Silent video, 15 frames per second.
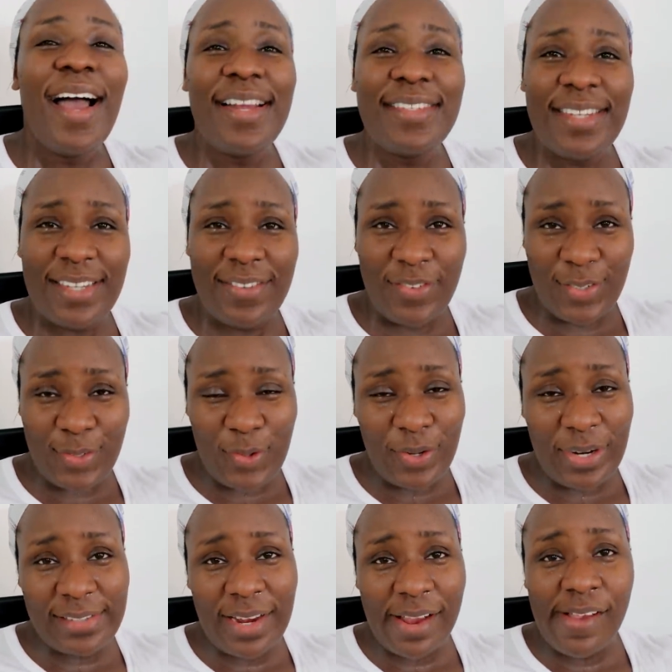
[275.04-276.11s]
I check if he's
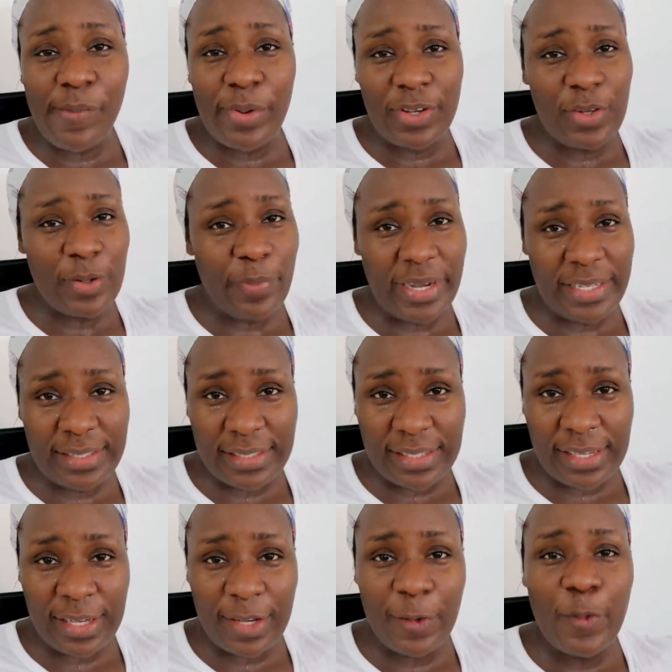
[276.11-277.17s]
cold, I check if the mosquito
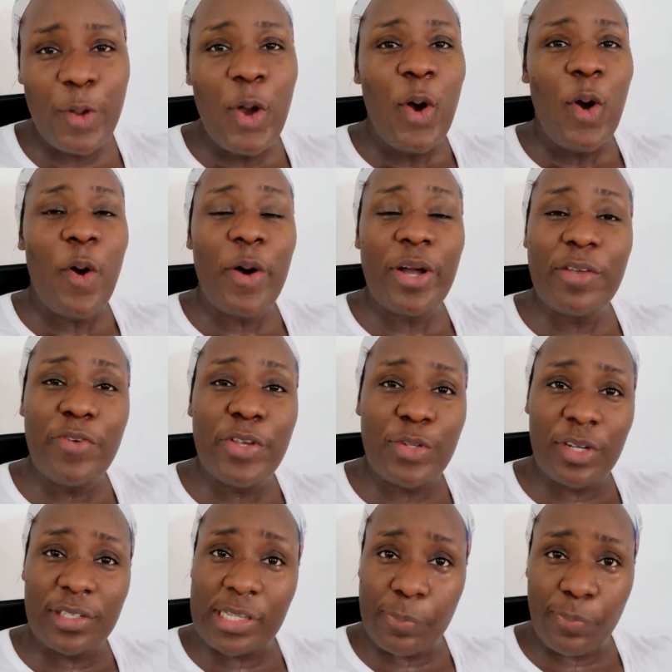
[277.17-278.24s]
biting him, or if he's
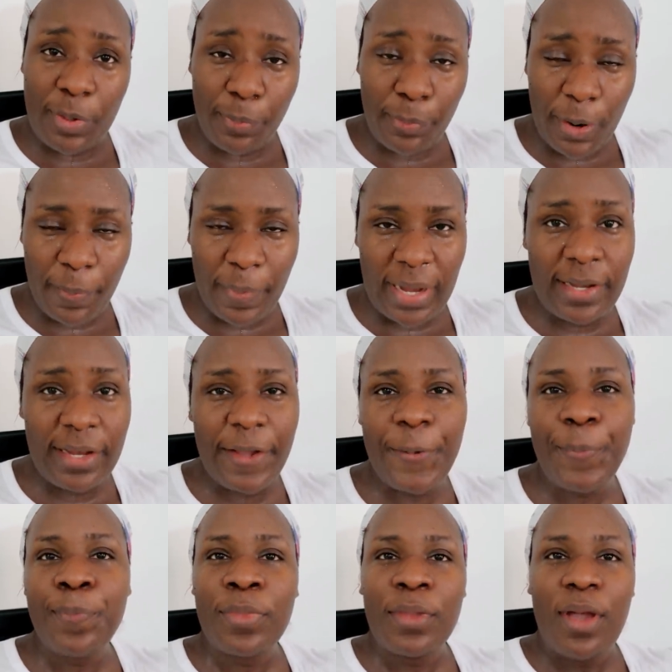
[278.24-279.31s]
not sleeping
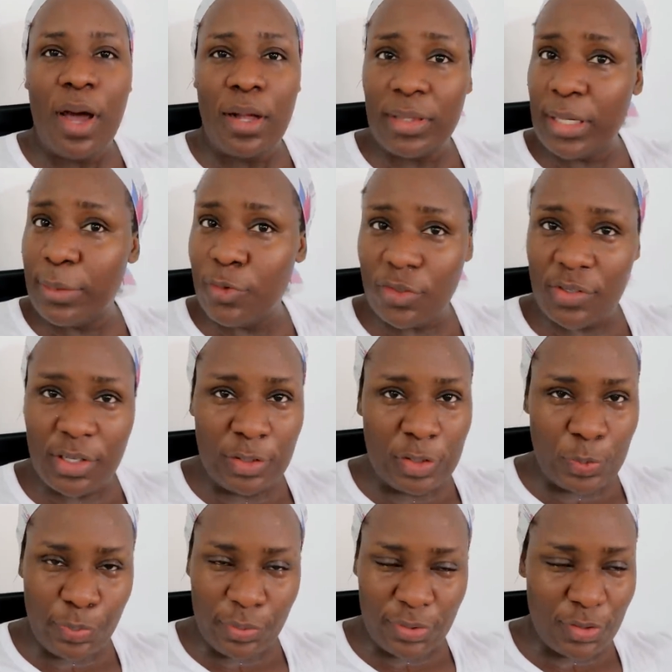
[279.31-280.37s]
properly, I'll tell him to change
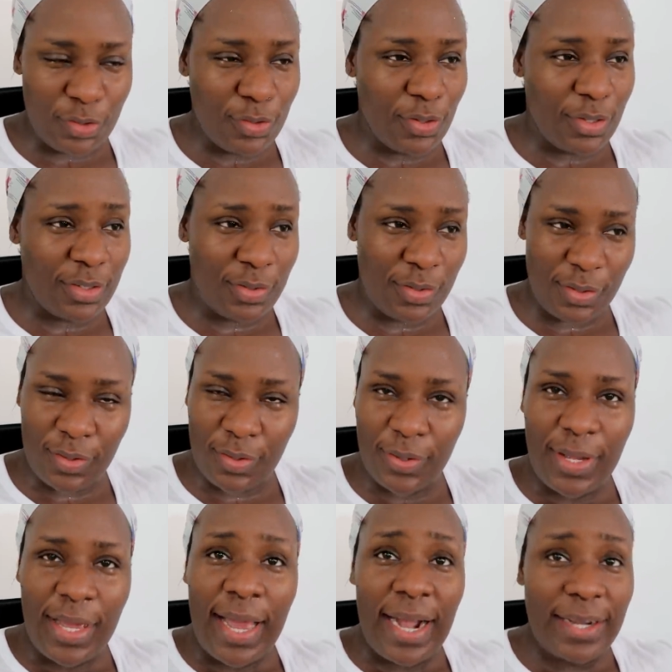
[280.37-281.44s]
his position.
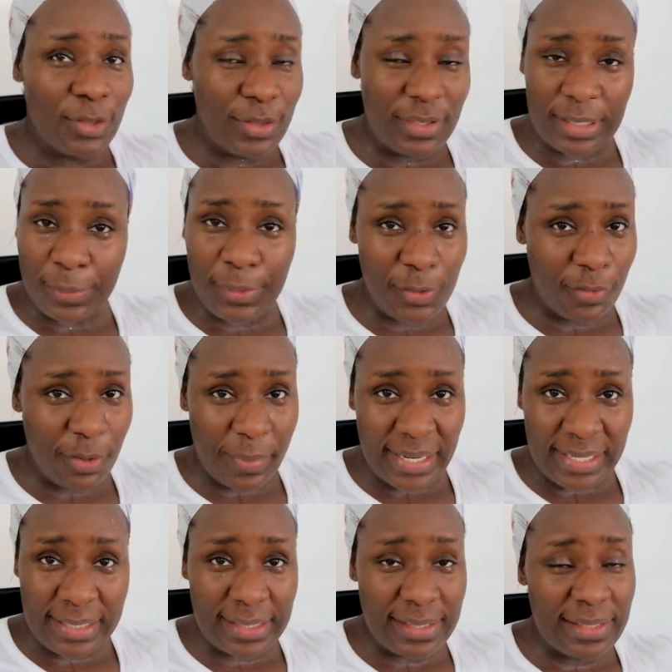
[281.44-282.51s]
So I do the same thing for
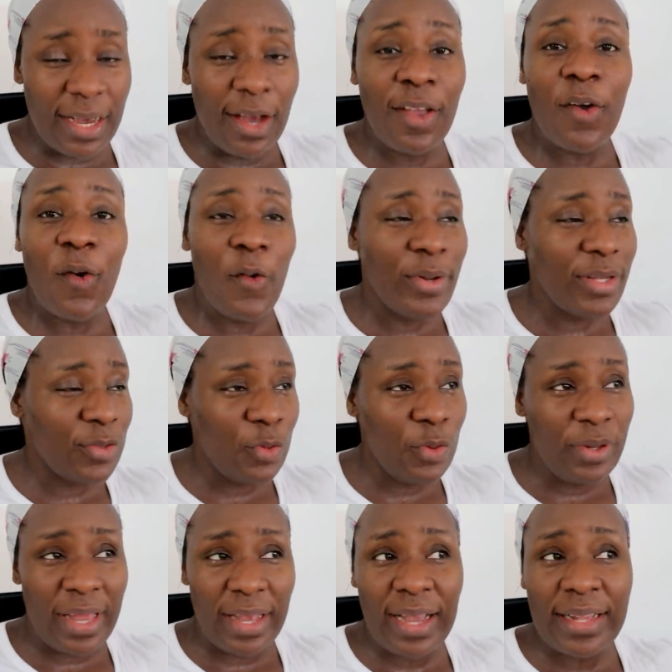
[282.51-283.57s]
my kids. I always
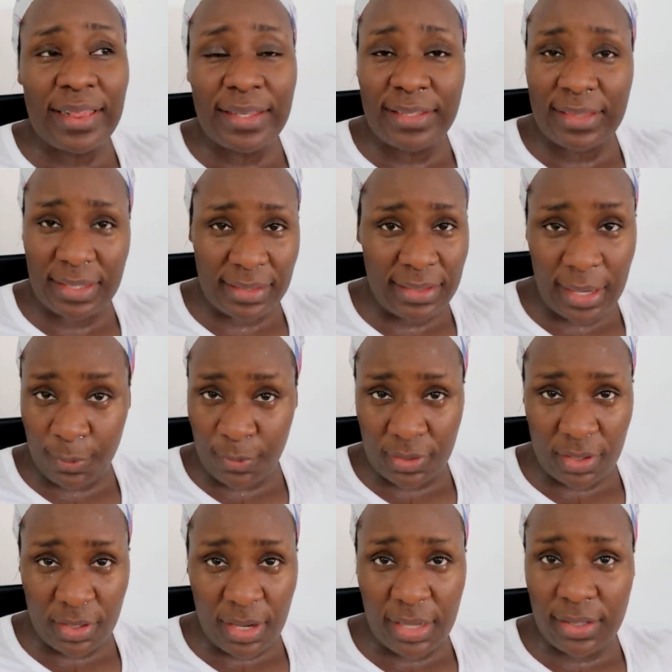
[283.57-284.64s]
go like at least 3 times
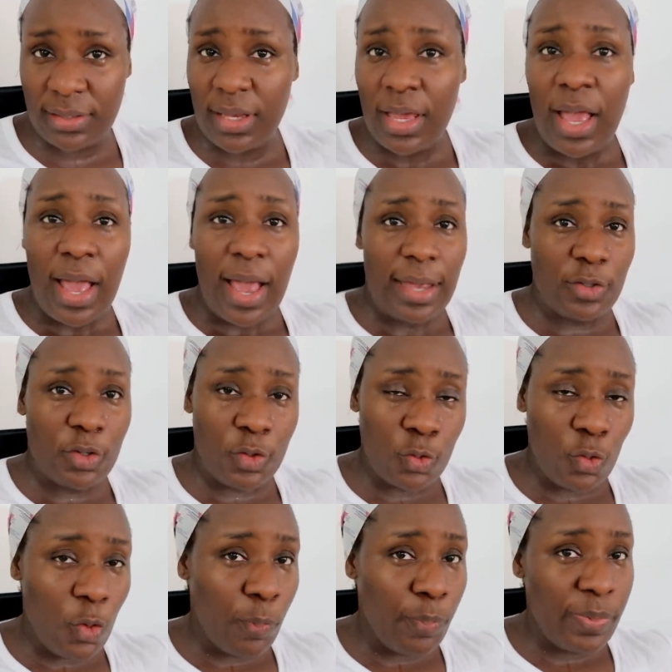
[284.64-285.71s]
in the night. I
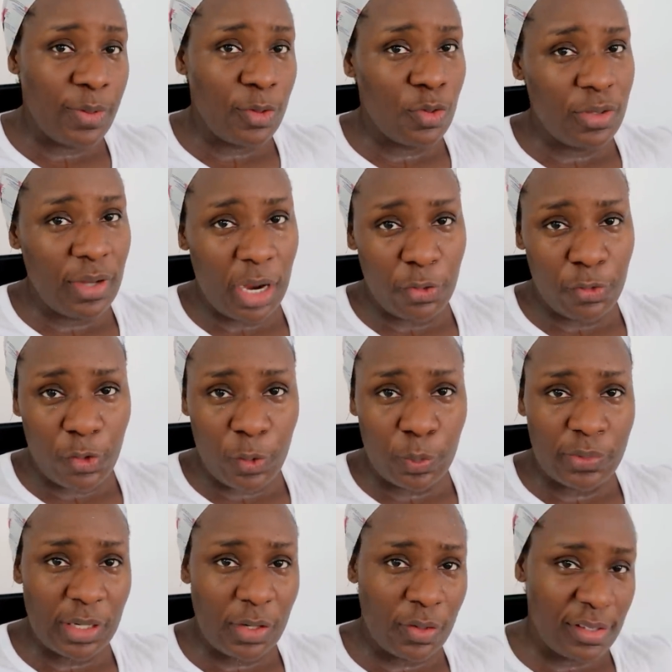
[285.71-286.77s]
just go peep into their
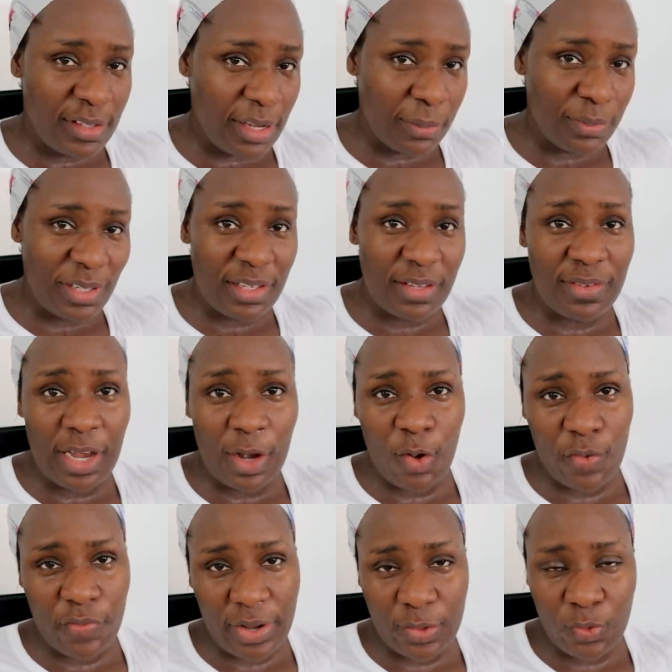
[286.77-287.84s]
room, check on them, check if they are
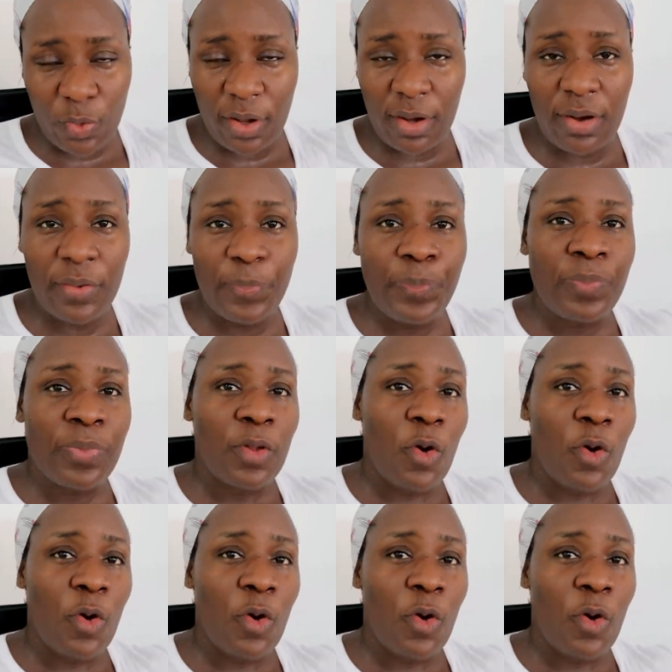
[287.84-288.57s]
covered well,